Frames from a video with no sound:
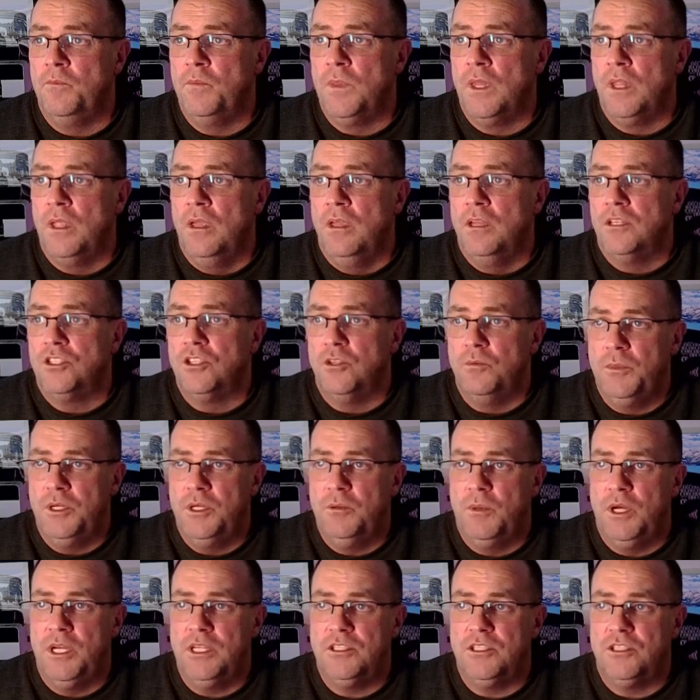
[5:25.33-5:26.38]
So
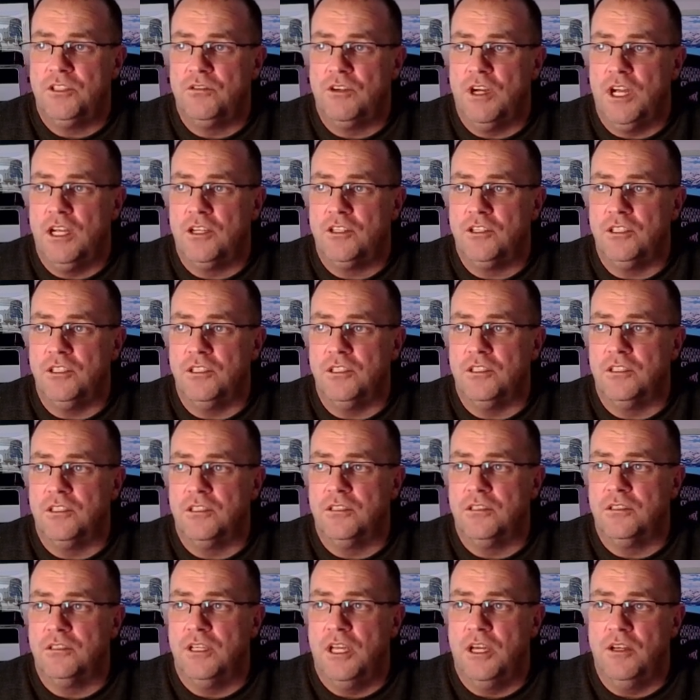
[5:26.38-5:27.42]
minimize
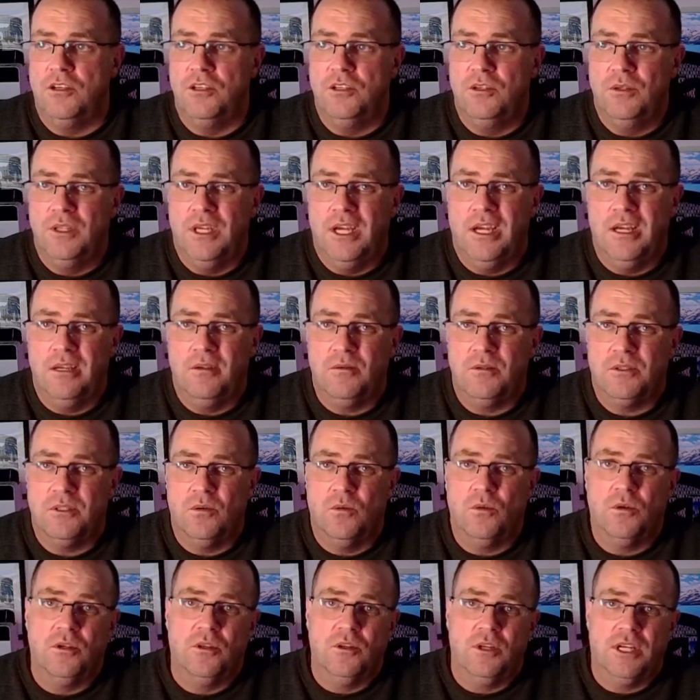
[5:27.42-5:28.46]
distractions. How to do that? So
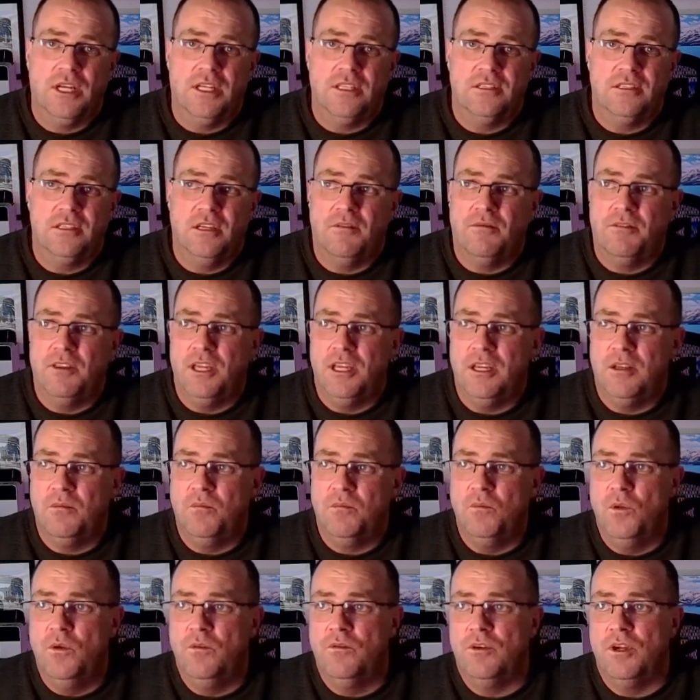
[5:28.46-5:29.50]
we're going to look at stuff like
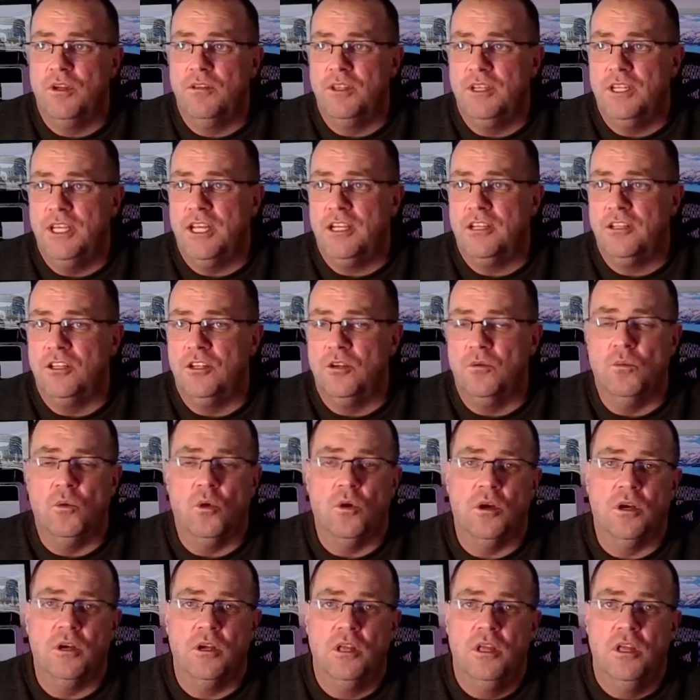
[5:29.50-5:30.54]
move around the deck a little
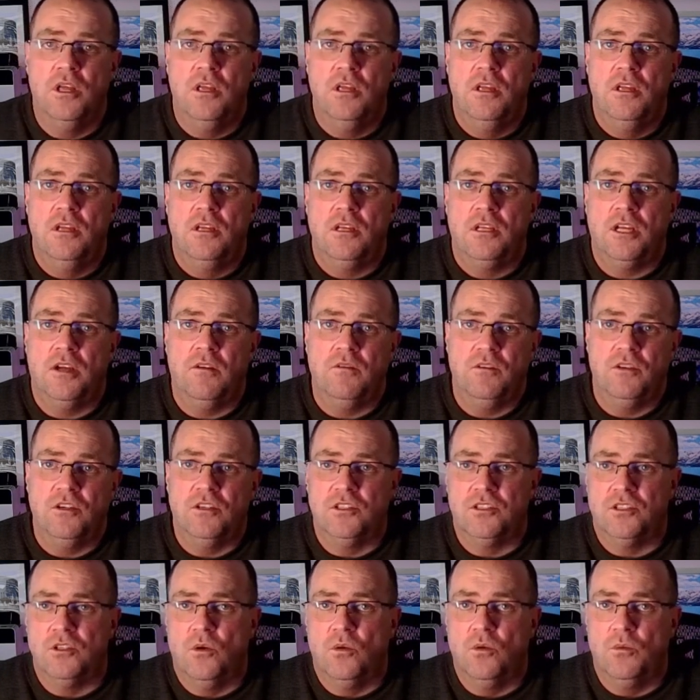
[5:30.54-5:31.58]
more, cover your
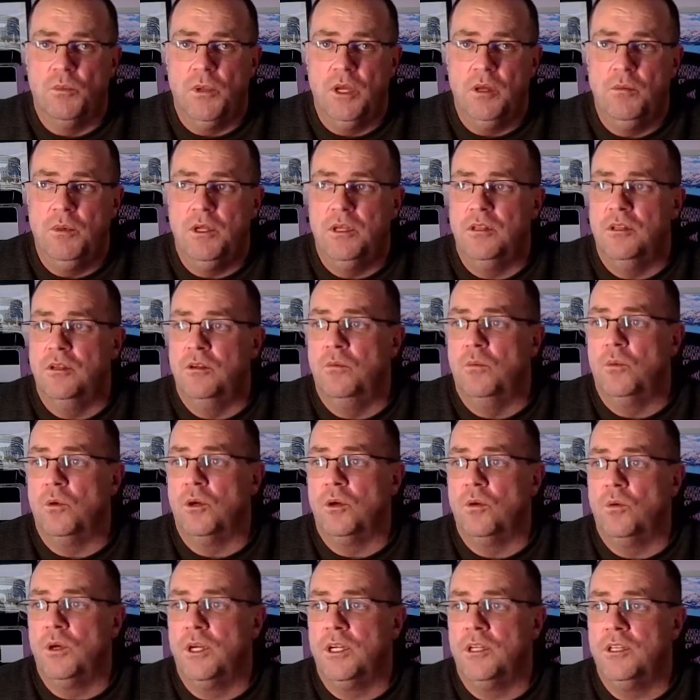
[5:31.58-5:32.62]
zone maybe a little more
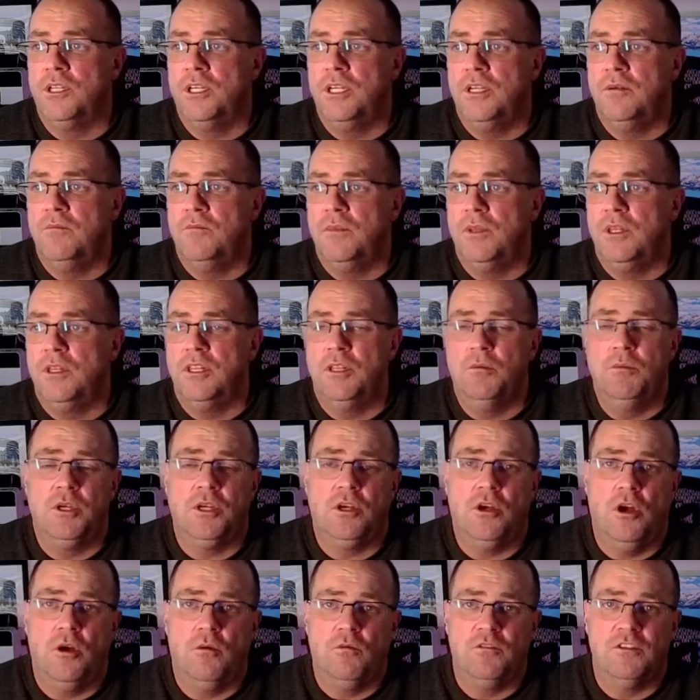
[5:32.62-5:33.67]
quickly, limit
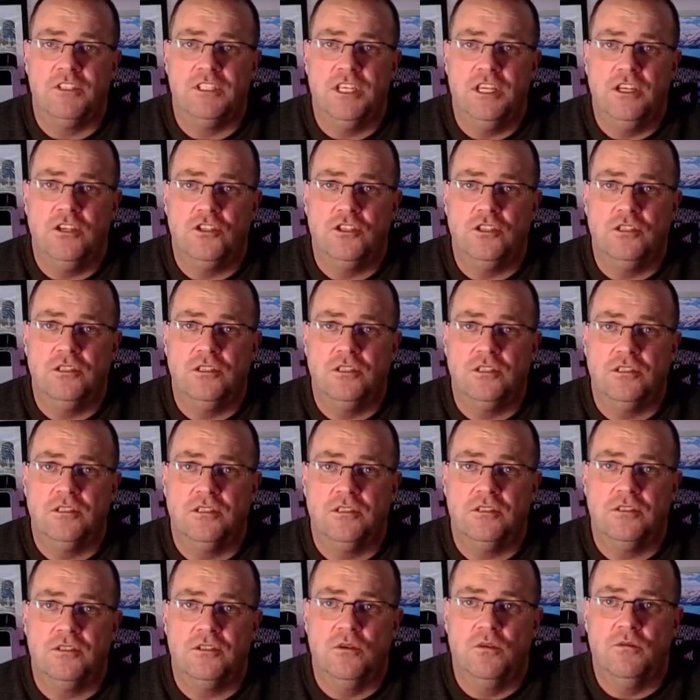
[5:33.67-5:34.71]
conversations.
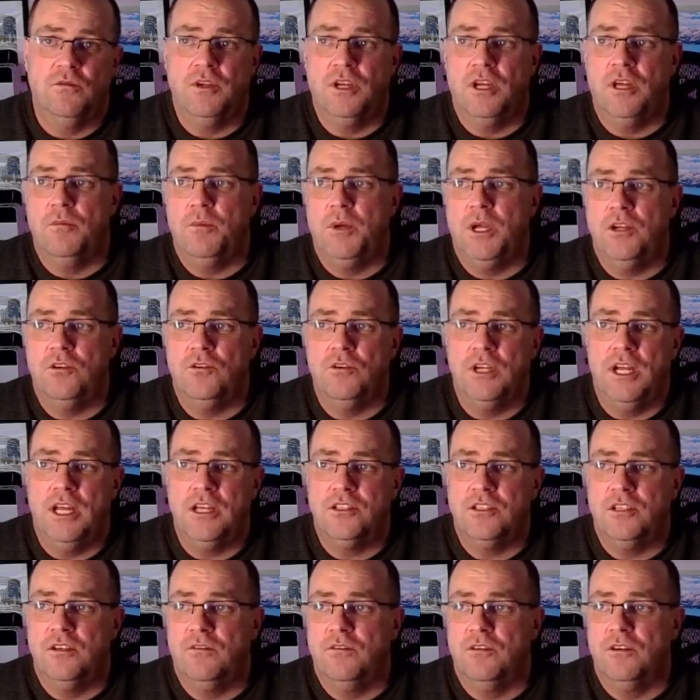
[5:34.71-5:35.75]
So if you got a patron ask
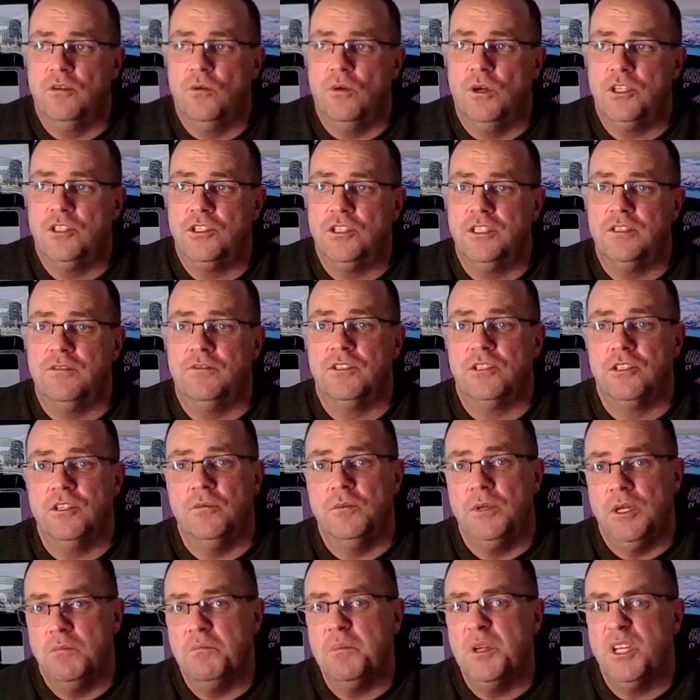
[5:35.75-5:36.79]
you for questions, if it's going to be
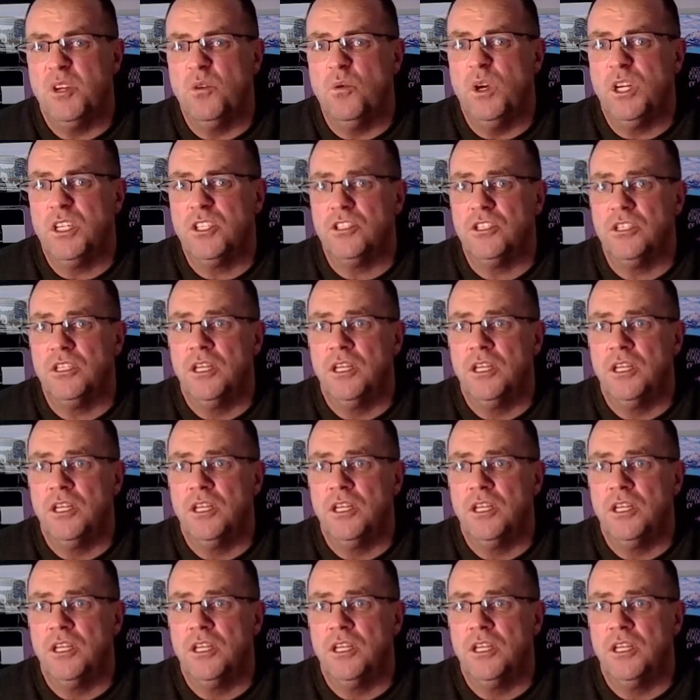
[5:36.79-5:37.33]
a big question,